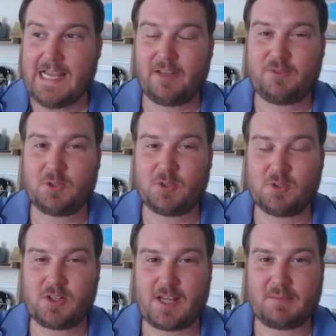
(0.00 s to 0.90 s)
if you
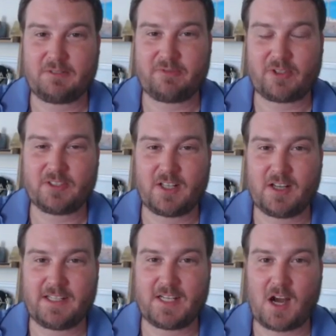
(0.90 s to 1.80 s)
Google Emmett
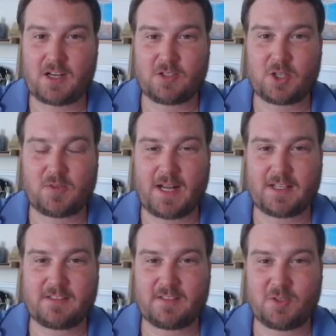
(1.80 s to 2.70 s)
Furla, it
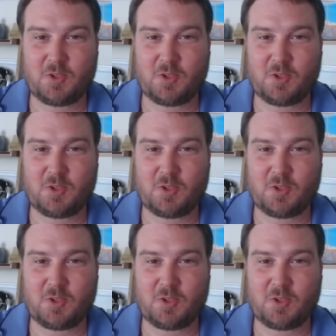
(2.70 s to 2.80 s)
autocorrects